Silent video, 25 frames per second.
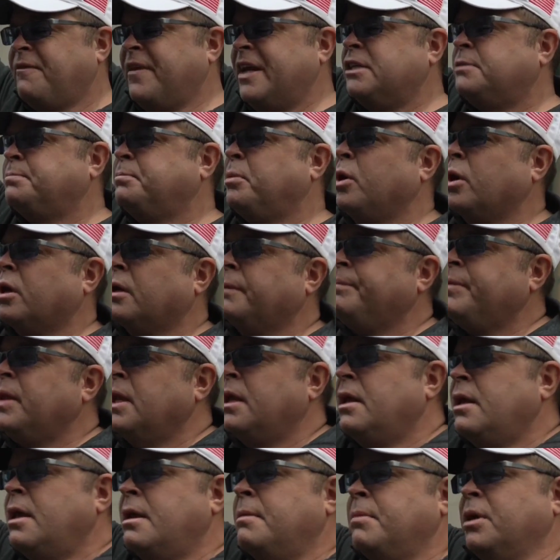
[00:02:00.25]
Facebook,
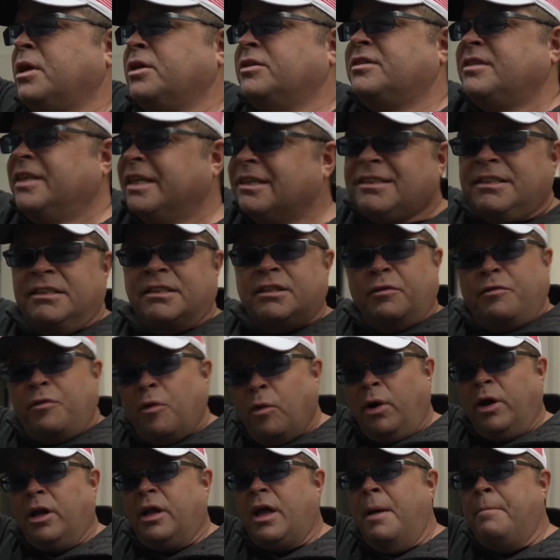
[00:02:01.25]
because this is the
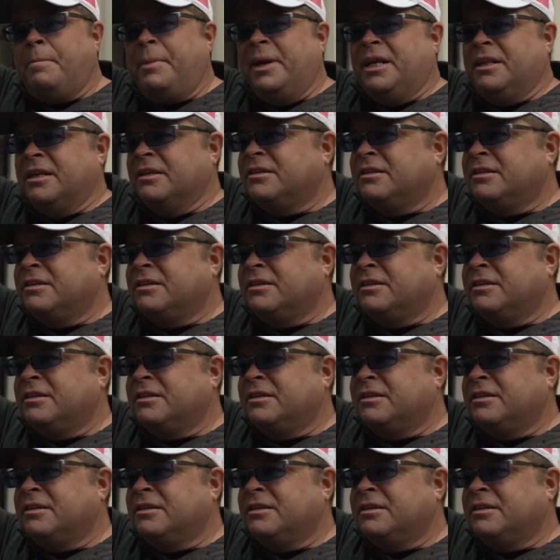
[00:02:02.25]
foreign company.